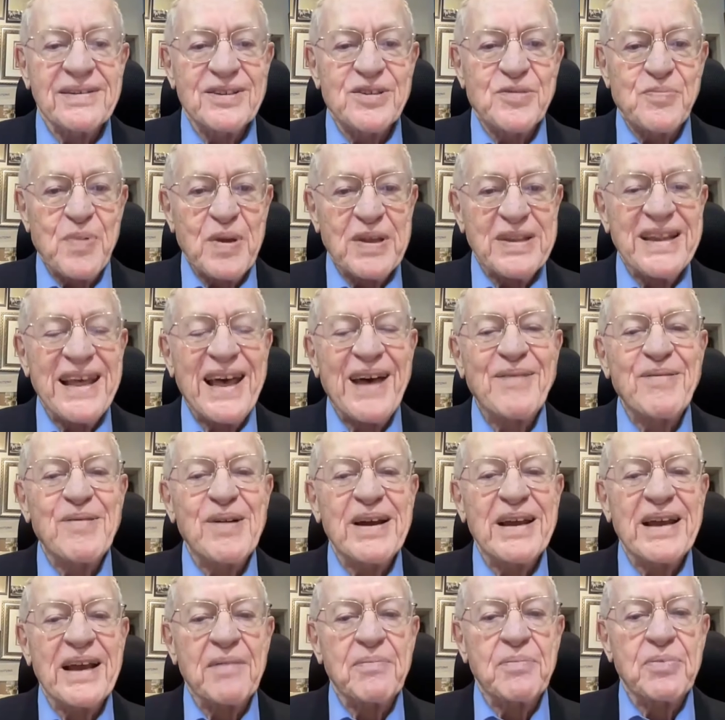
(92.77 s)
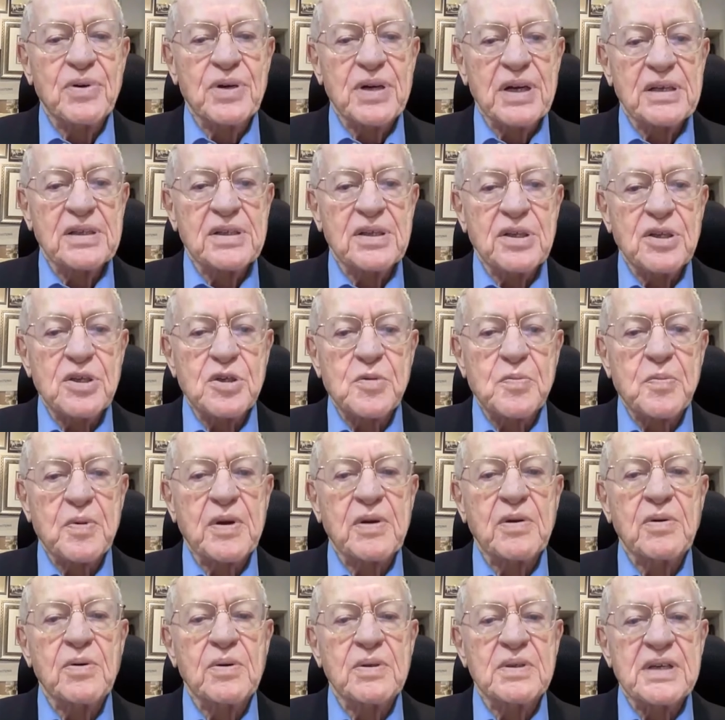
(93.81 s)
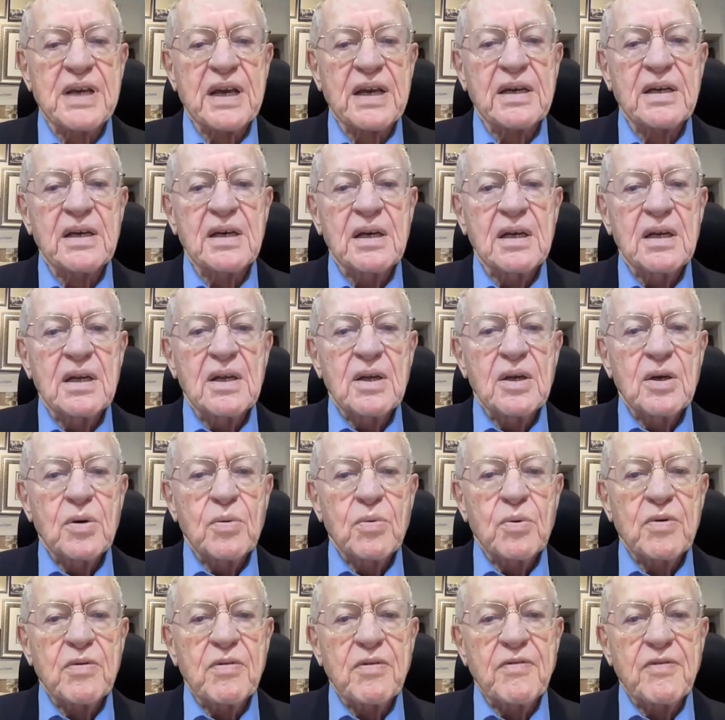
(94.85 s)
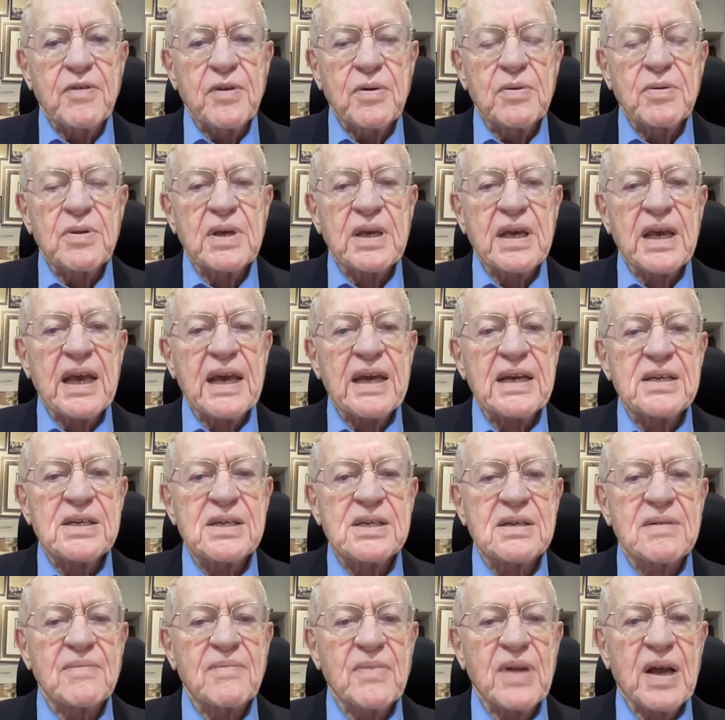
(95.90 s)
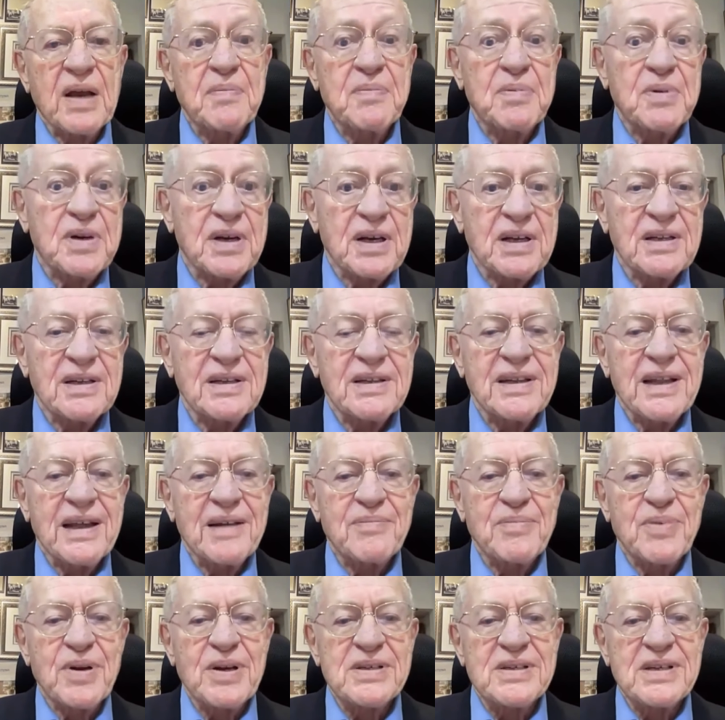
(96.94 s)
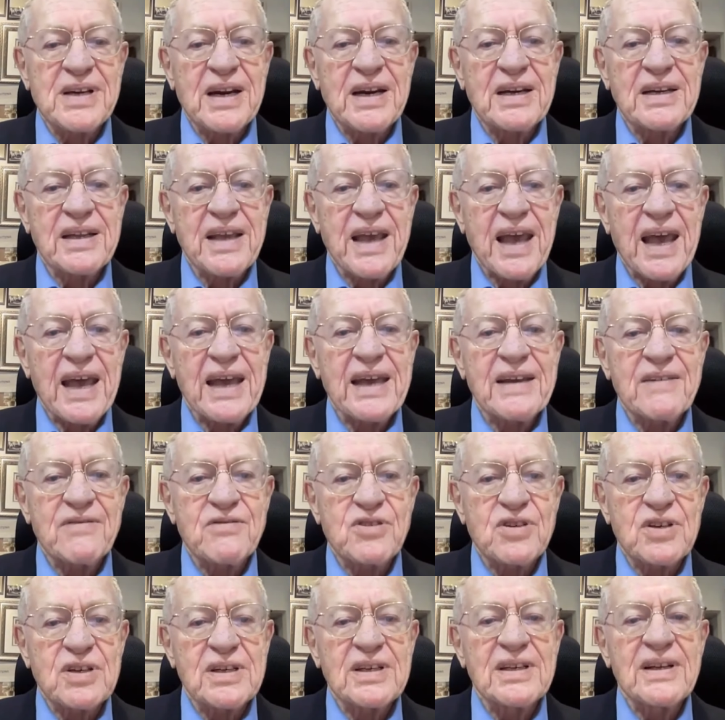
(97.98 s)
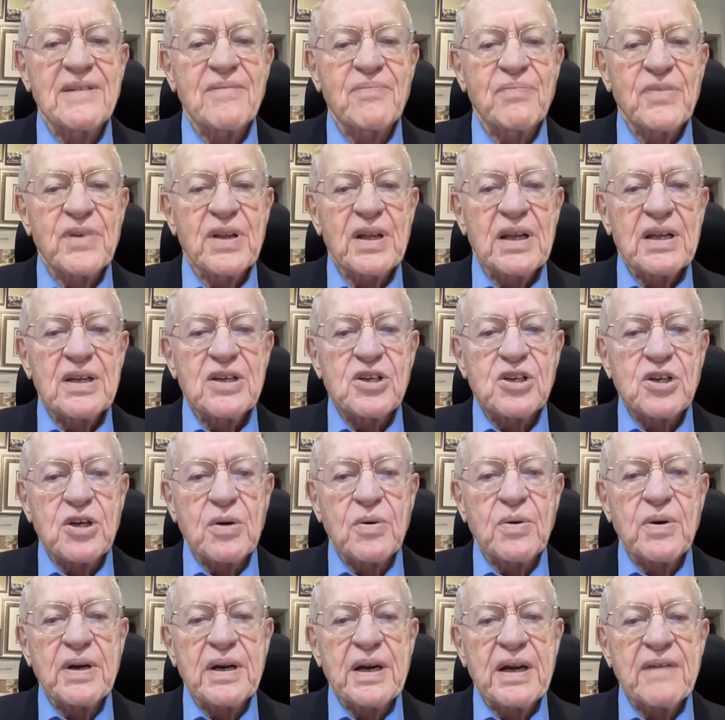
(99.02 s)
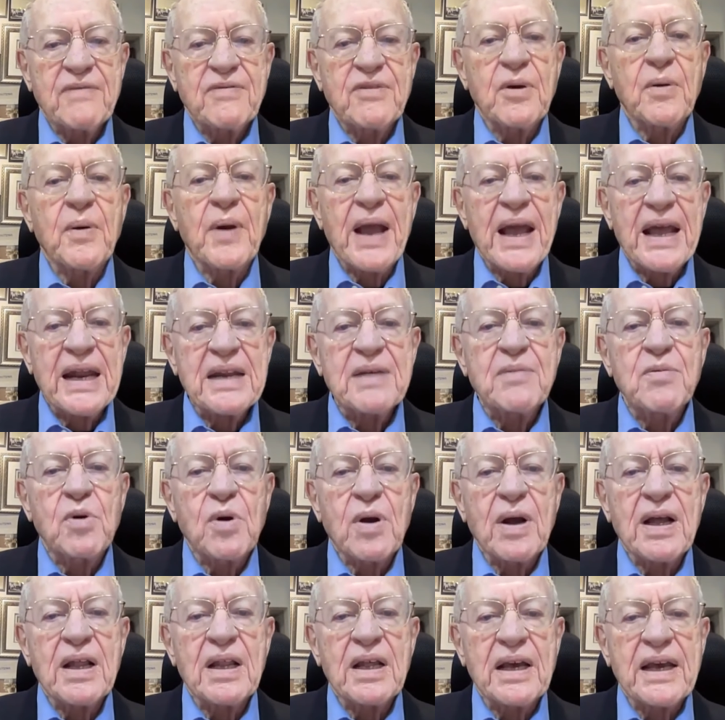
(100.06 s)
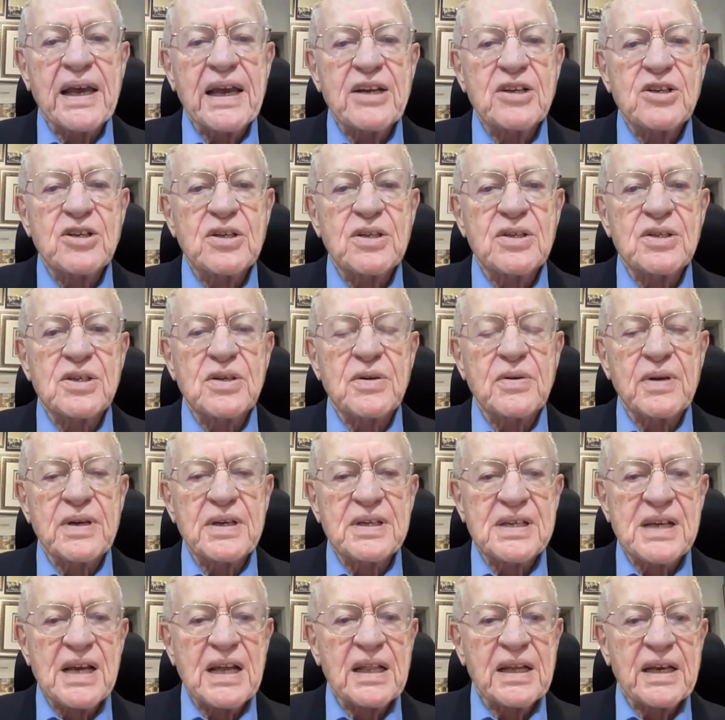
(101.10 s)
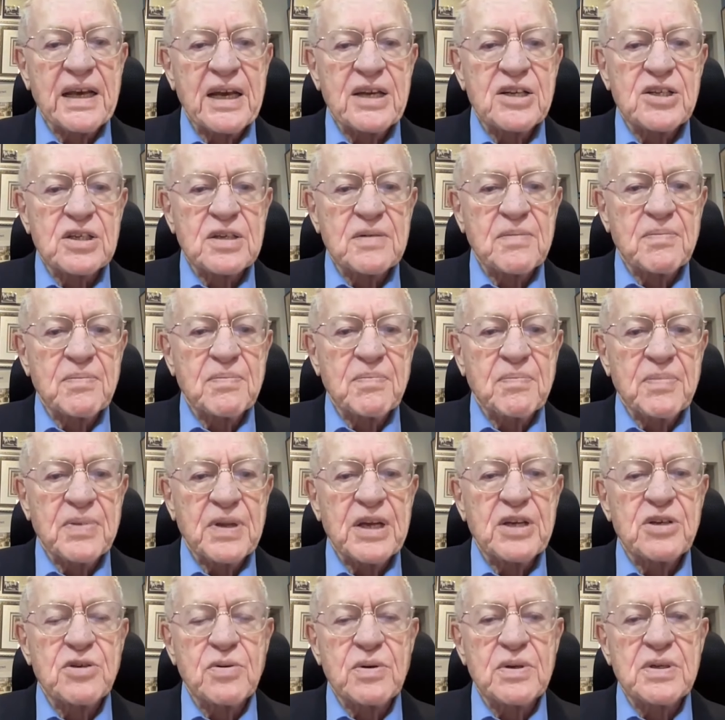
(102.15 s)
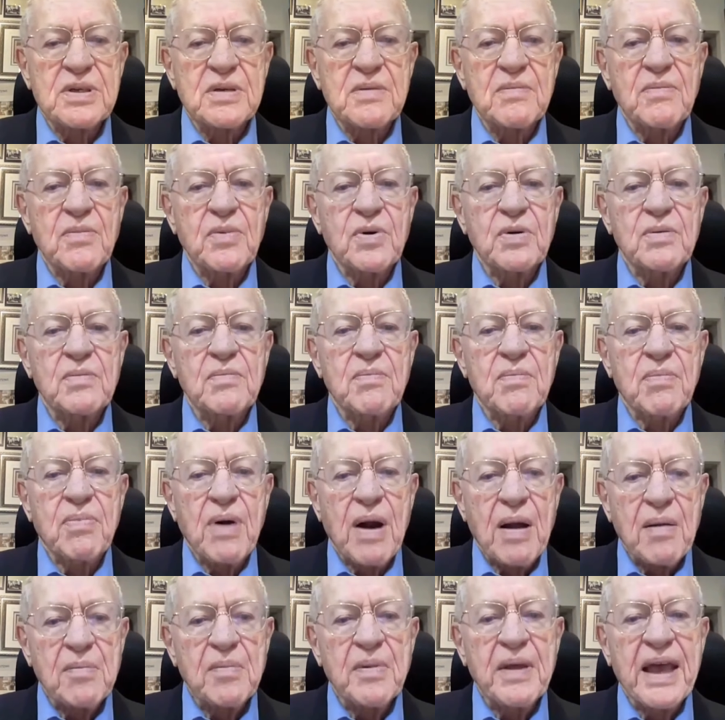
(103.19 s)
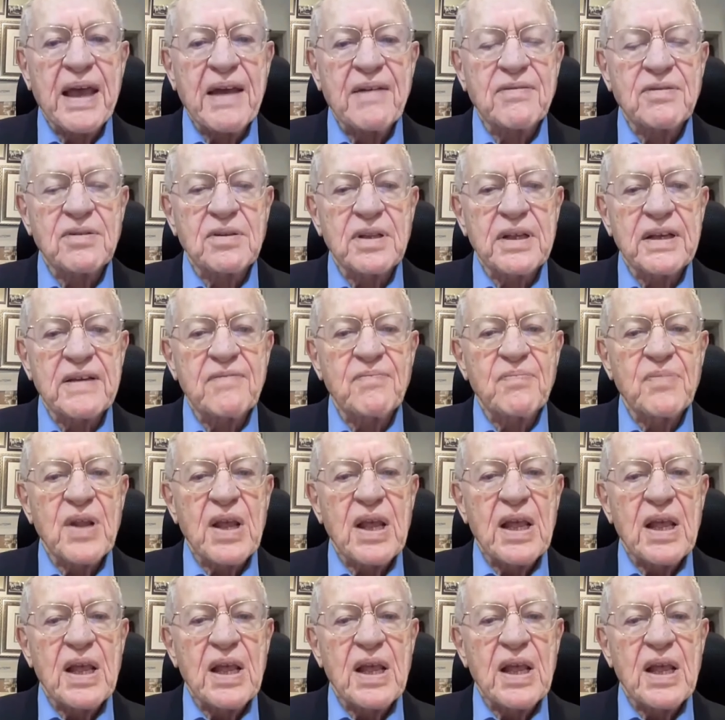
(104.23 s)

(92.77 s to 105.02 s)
It's been that way. I predicted the Supreme Court would review the case. I predicted that President Gay, if there were any more allegations, serious allegations of plagiarism, would probably have to leave.